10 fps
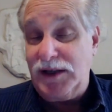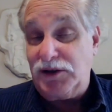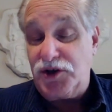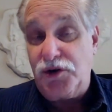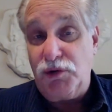went
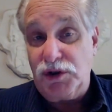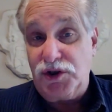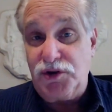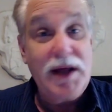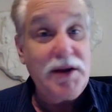to school
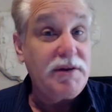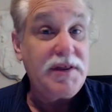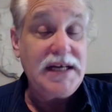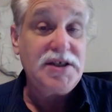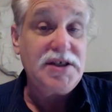to do other
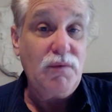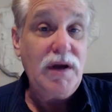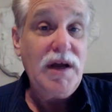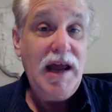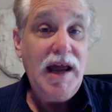things, and
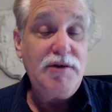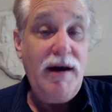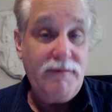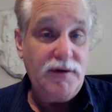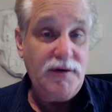
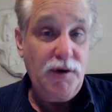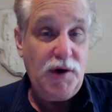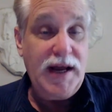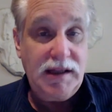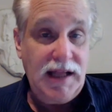you're
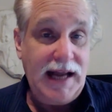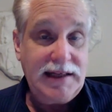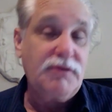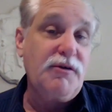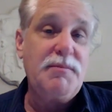very
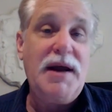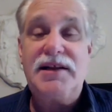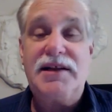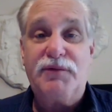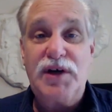eclectic with
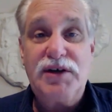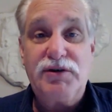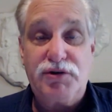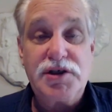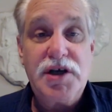many different
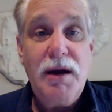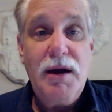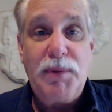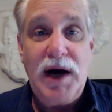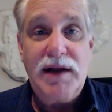interests.
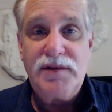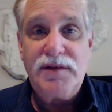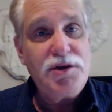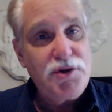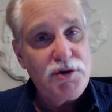
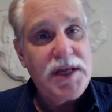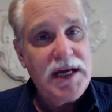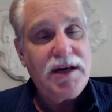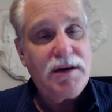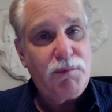But did you
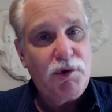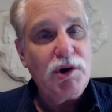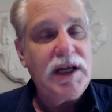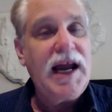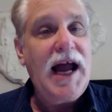think
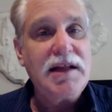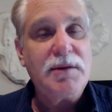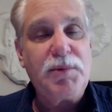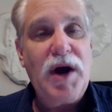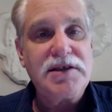early on in
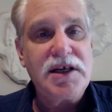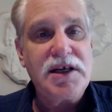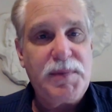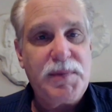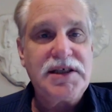the process
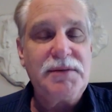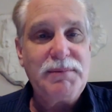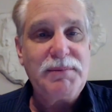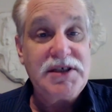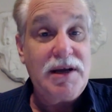boxing
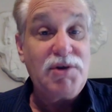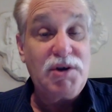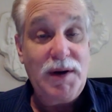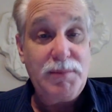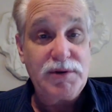might be
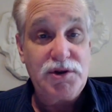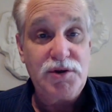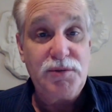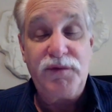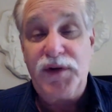something you might
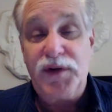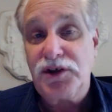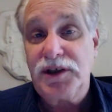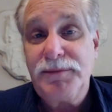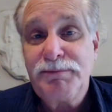pursue
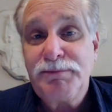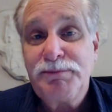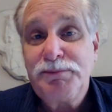professionally?